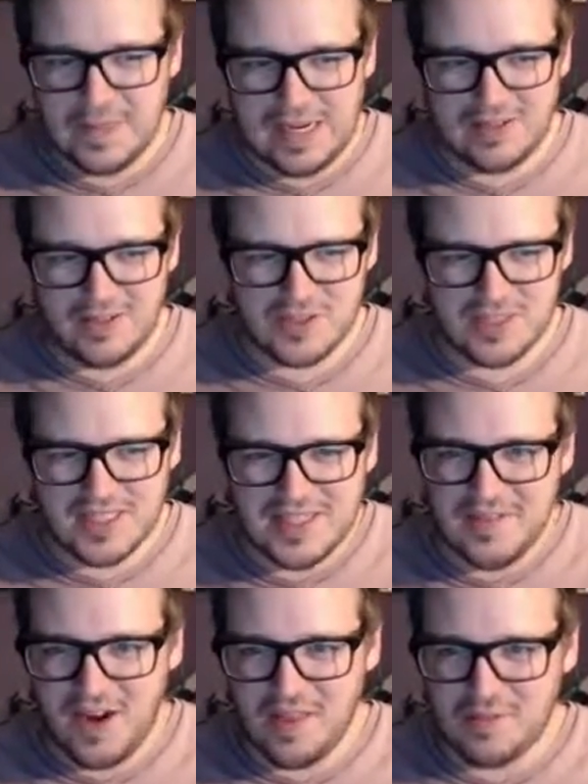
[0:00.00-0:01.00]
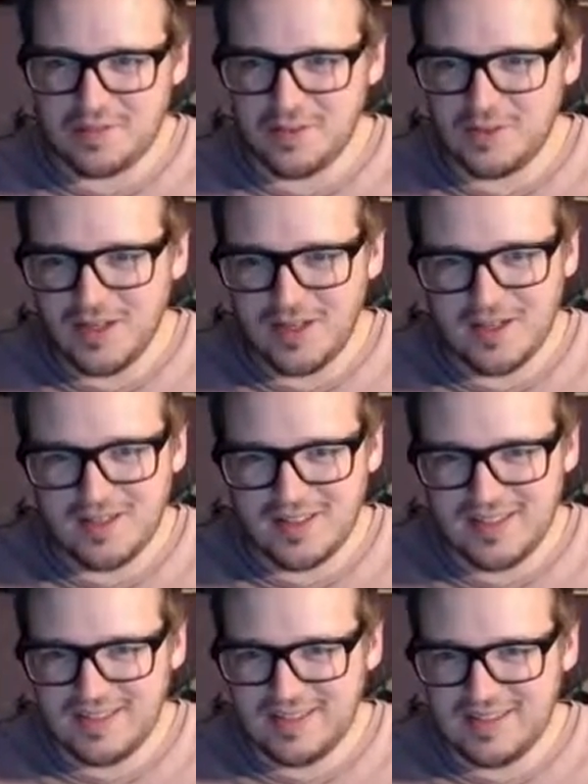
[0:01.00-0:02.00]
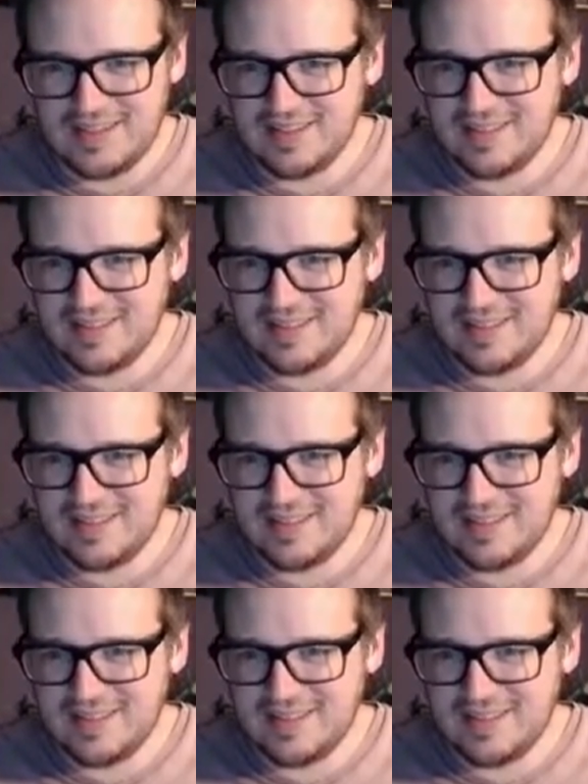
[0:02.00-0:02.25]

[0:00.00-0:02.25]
And don't just leave it on the floor. Like...